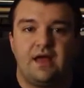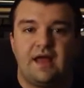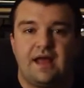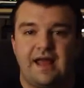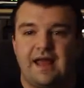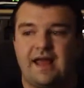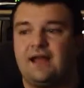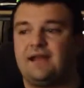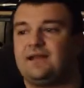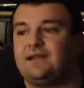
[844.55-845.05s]

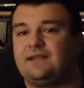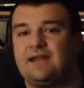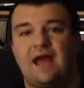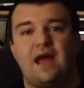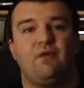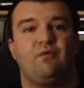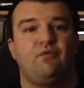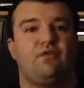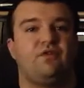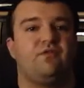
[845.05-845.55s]
and
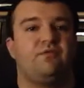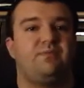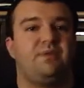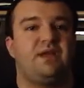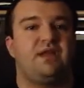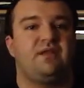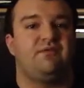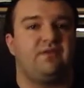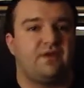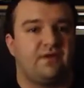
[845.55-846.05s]
that would have
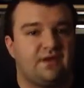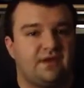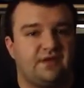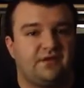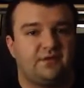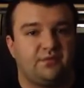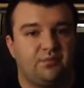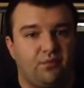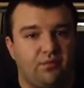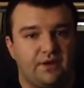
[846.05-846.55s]
been very
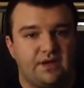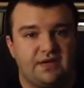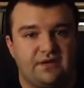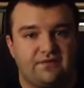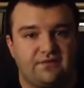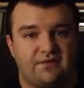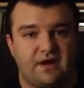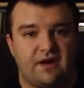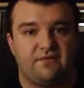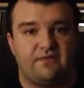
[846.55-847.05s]
disappointing
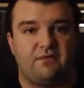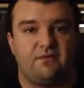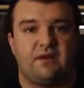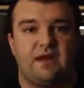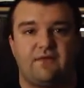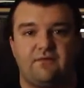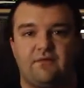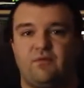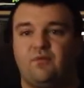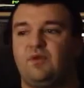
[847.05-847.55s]
for everyone.
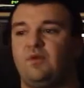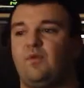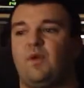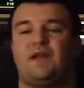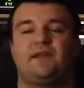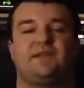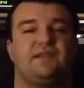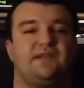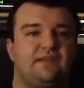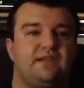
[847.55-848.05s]
Everyone
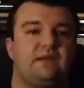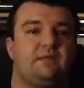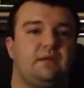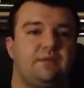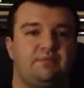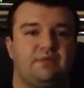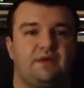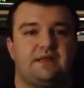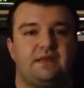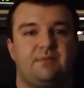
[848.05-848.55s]
wants to see
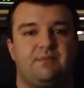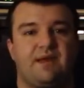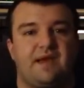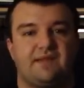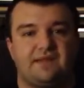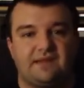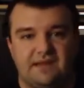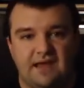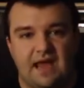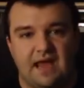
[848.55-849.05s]
me play the
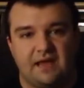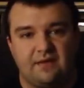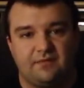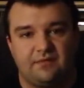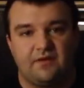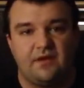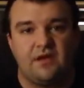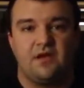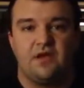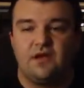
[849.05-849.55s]
best
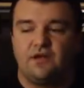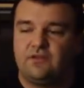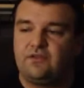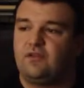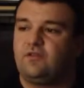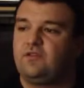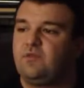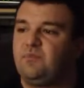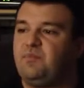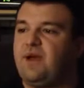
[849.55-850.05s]
games.
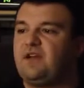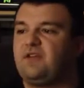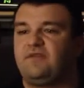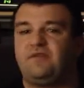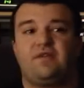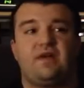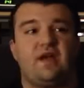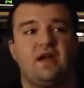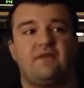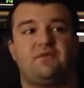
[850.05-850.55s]
So it's better
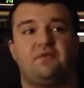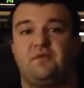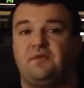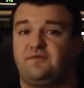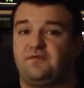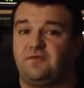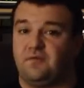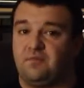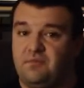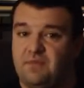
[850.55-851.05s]
for everyone,
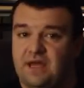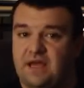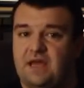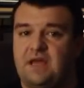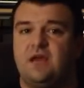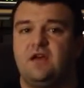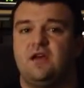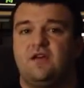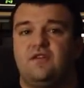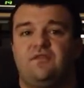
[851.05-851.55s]
for
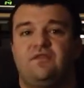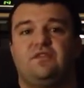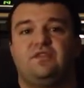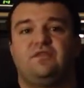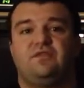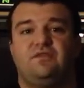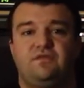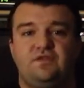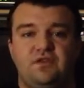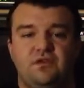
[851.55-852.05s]
me, for
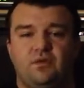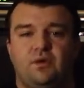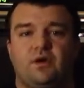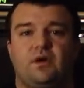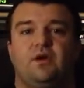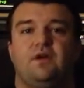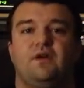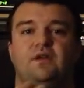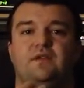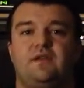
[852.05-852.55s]
the
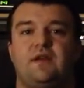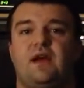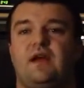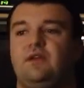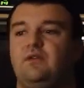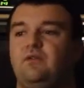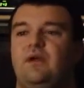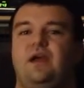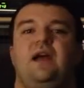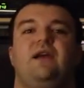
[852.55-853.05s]
viewer, that I
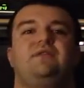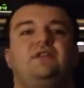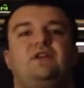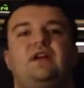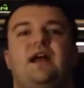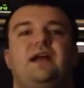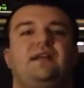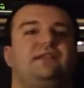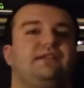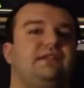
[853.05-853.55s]
don't have to
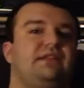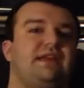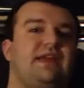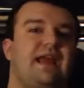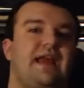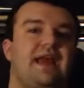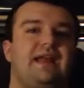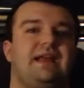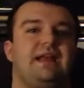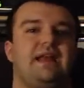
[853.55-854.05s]
constantly
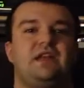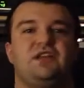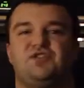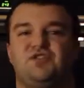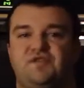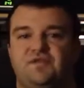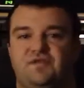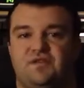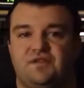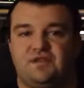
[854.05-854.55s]
edit and
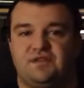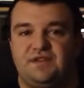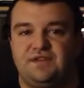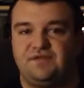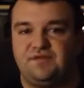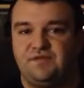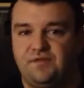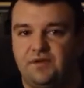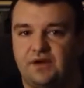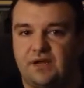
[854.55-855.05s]
convert
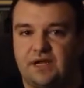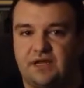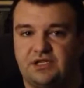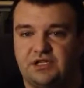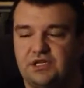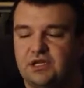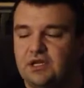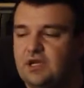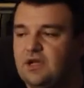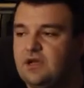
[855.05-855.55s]
this footage.